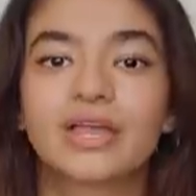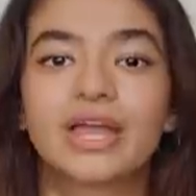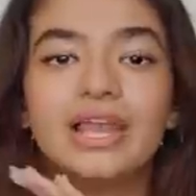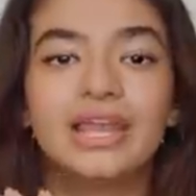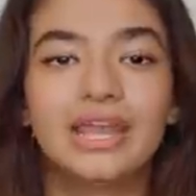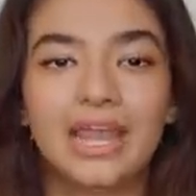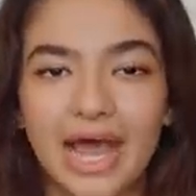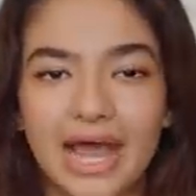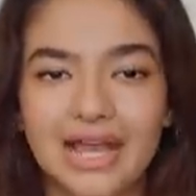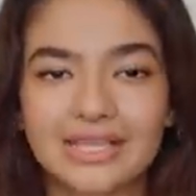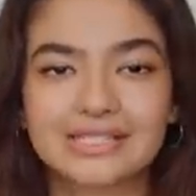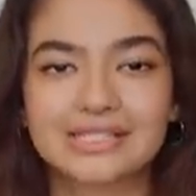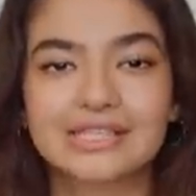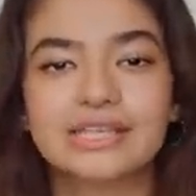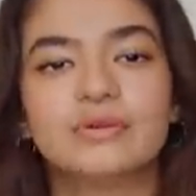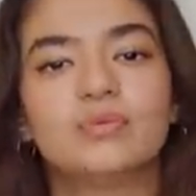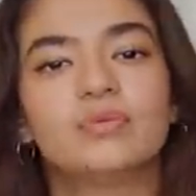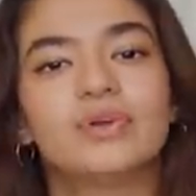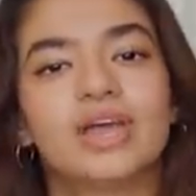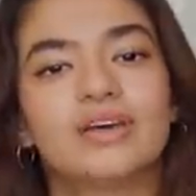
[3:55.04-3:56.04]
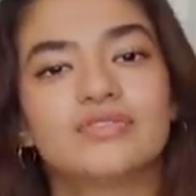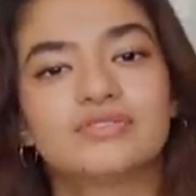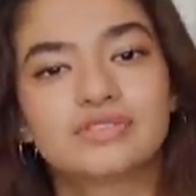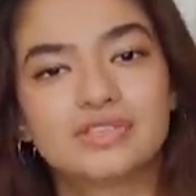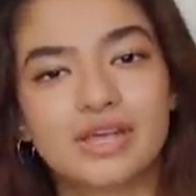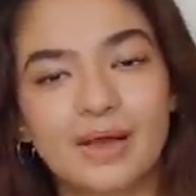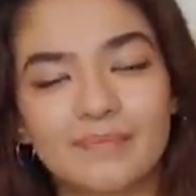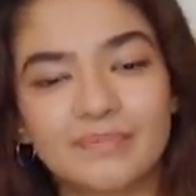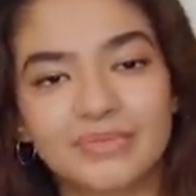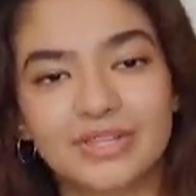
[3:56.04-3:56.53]
Lastly, we have
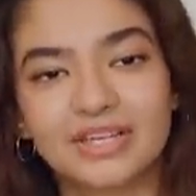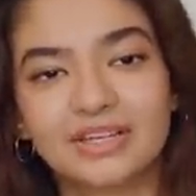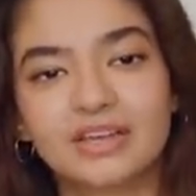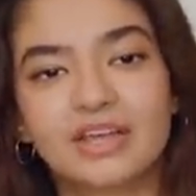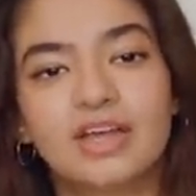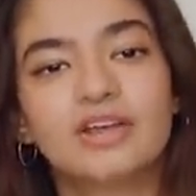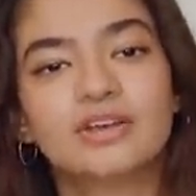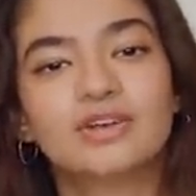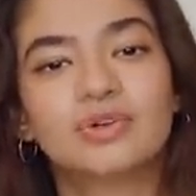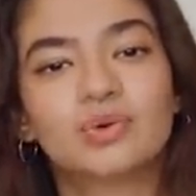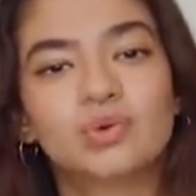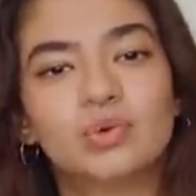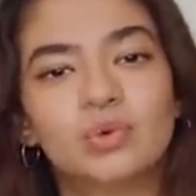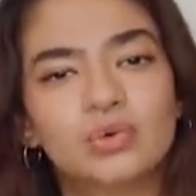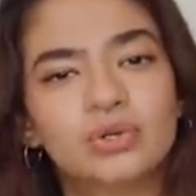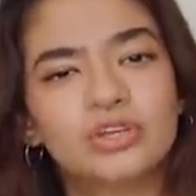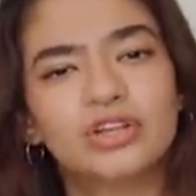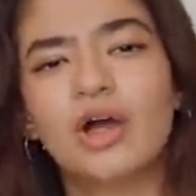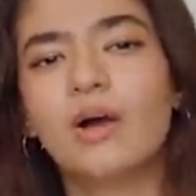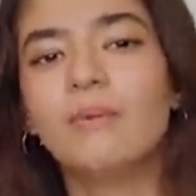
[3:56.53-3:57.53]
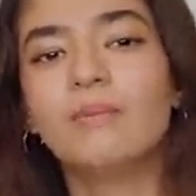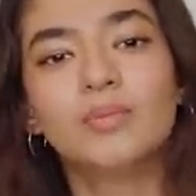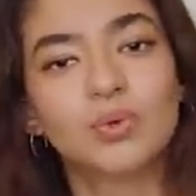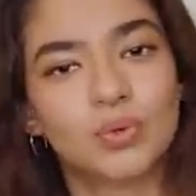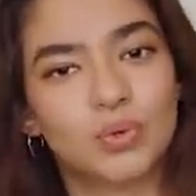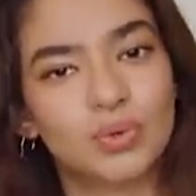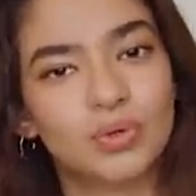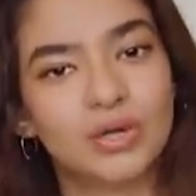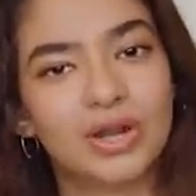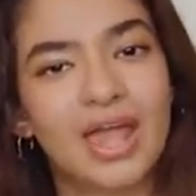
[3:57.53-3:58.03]
something to cool your
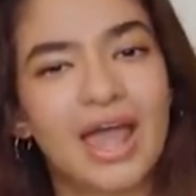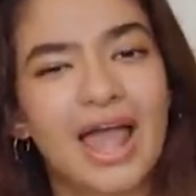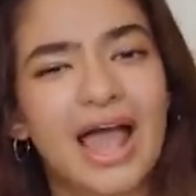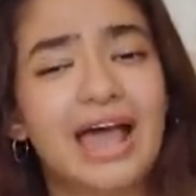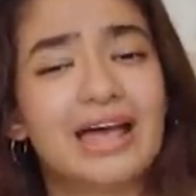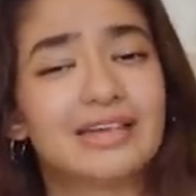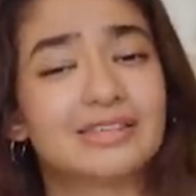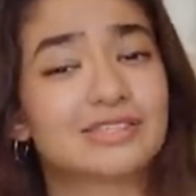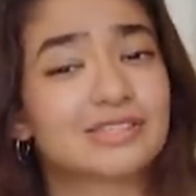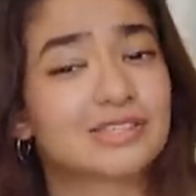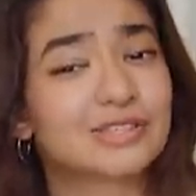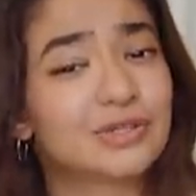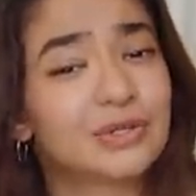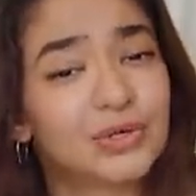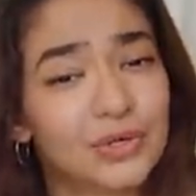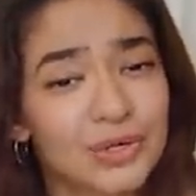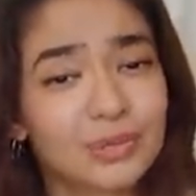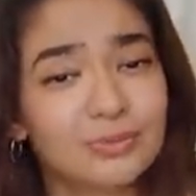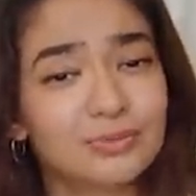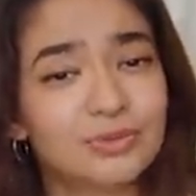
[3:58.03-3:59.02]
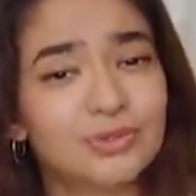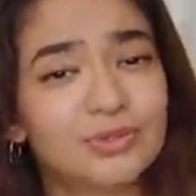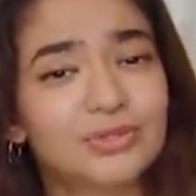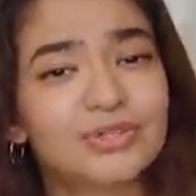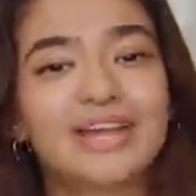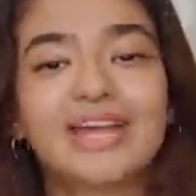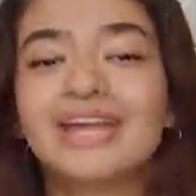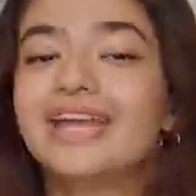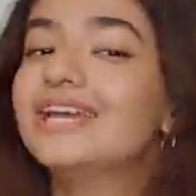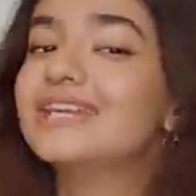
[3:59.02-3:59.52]
mood, as good
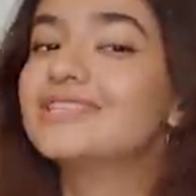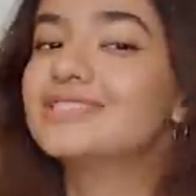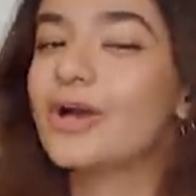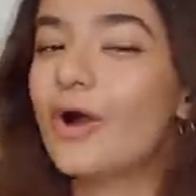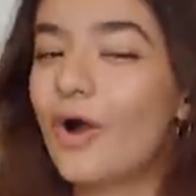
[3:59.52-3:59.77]
mood is